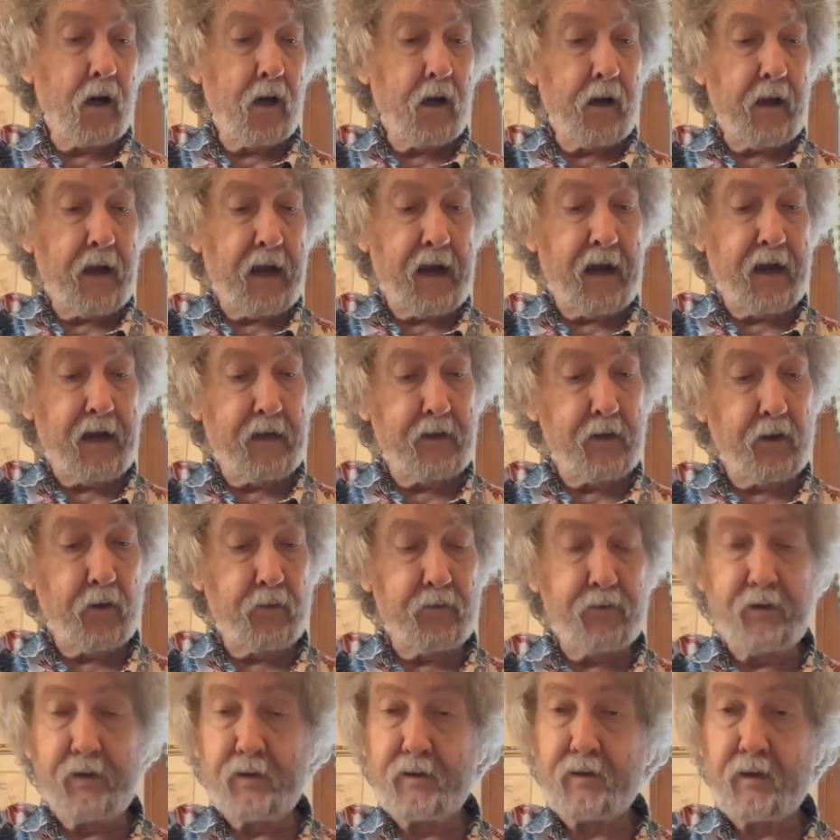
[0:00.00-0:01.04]
Any note
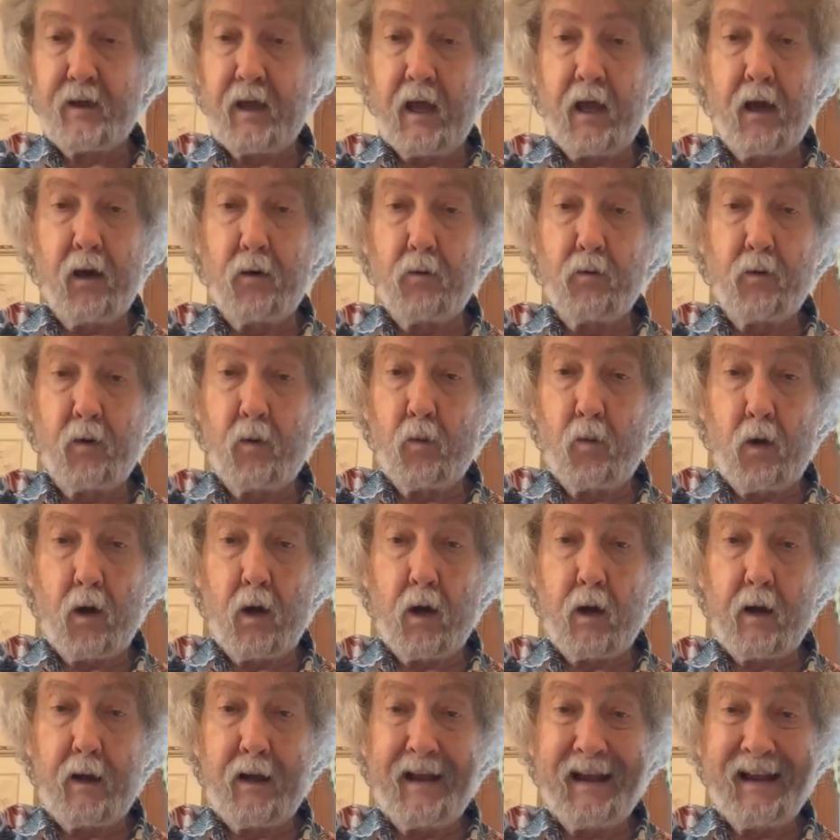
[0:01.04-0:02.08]
in the scale will
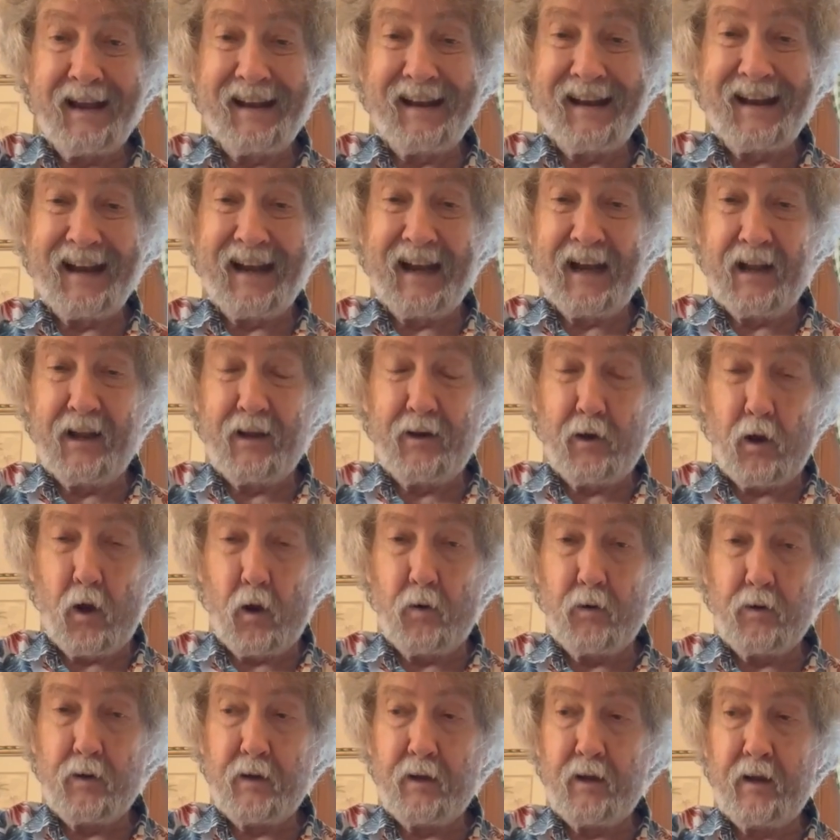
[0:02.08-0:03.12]
work, and any
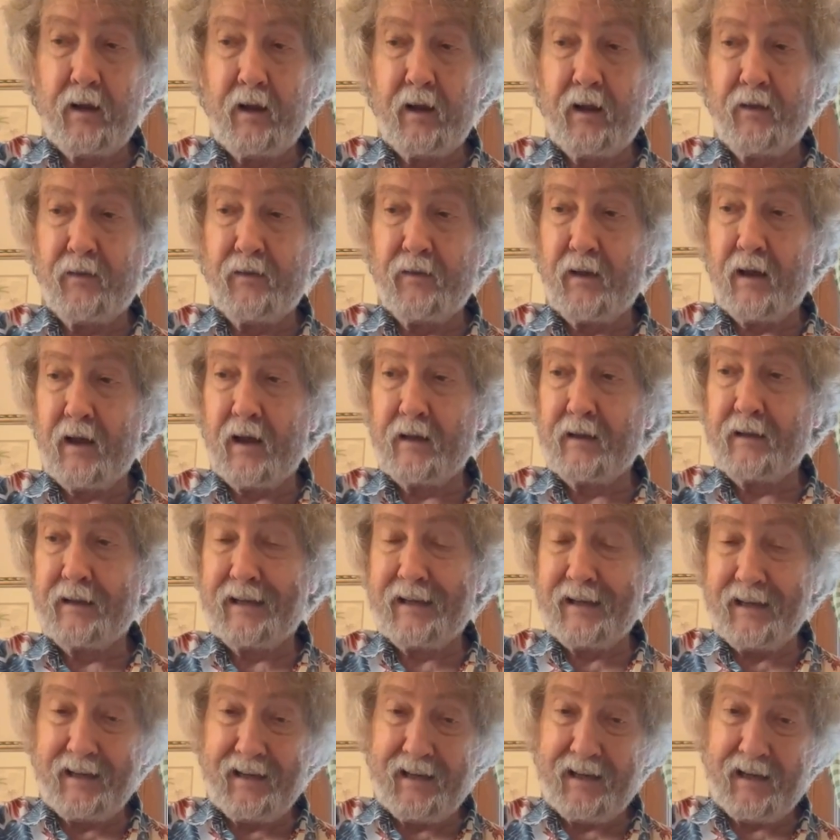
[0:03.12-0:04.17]
note in that
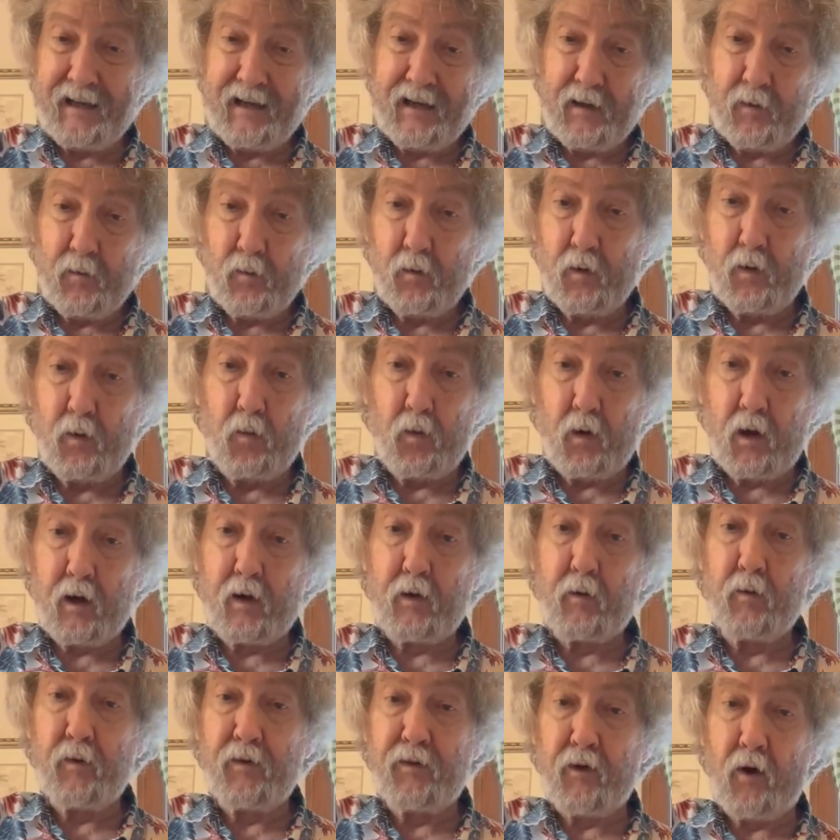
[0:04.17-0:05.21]
key will work
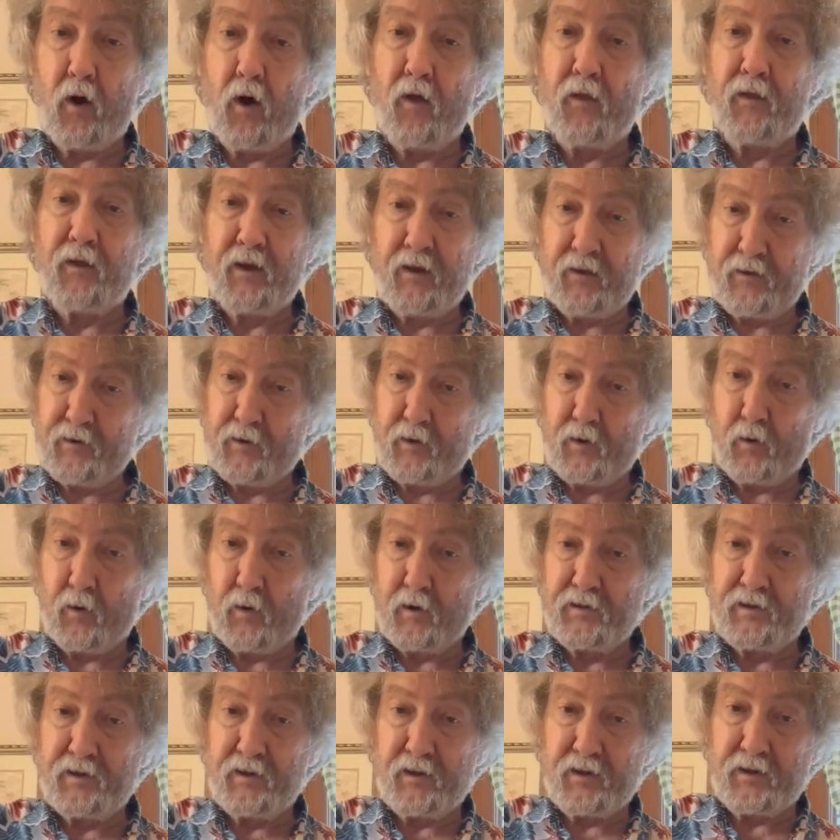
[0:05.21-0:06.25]
with all the other
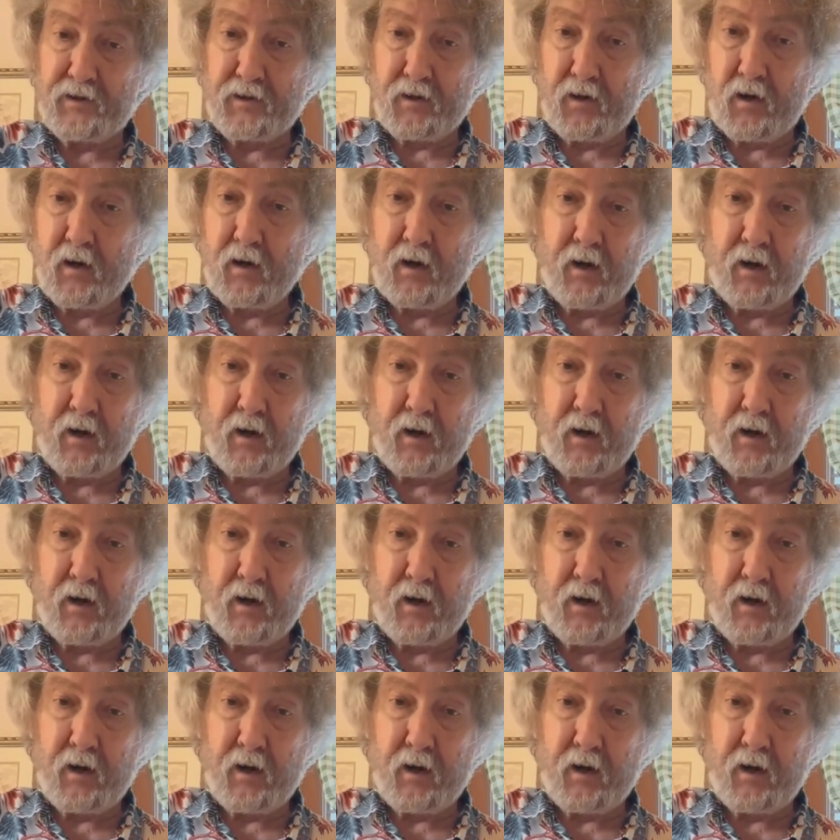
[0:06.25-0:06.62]
chords in the song,